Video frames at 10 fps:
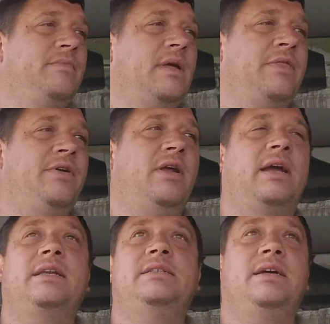I thought
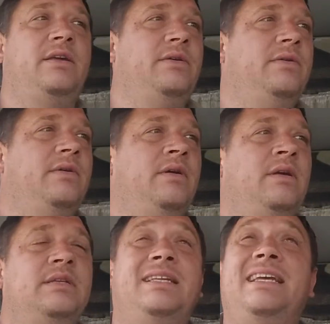I could tell
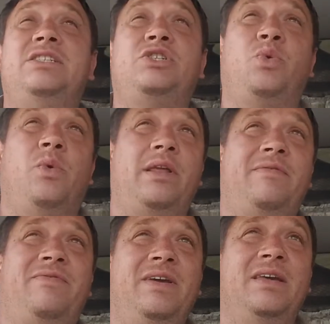you. Today's the
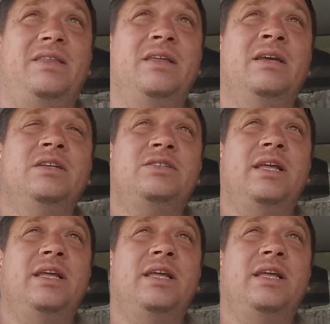25th.